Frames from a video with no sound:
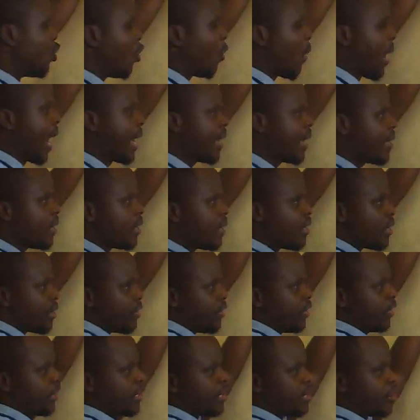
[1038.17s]
y,
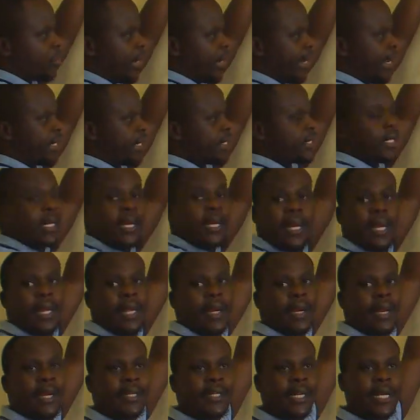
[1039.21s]
this is your x.
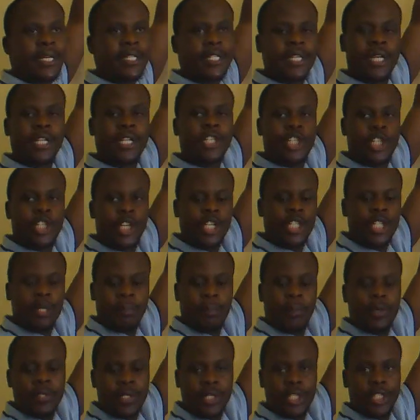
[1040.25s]
Let us exchange
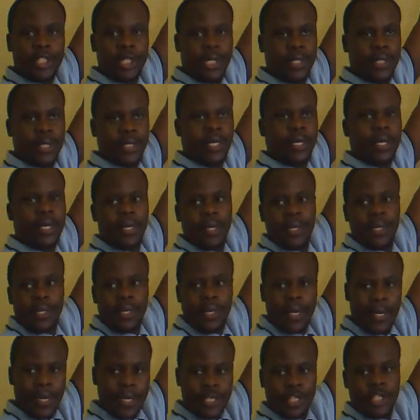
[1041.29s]
positions.
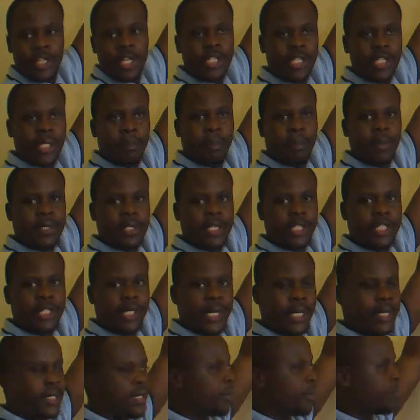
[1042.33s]
Exchanging
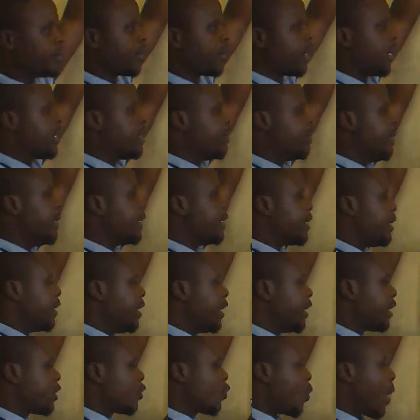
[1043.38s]
positions, it means
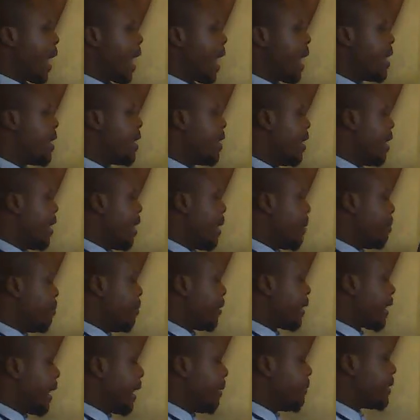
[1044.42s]
this y
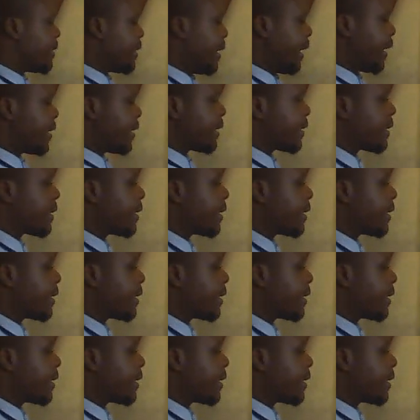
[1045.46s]
becomes x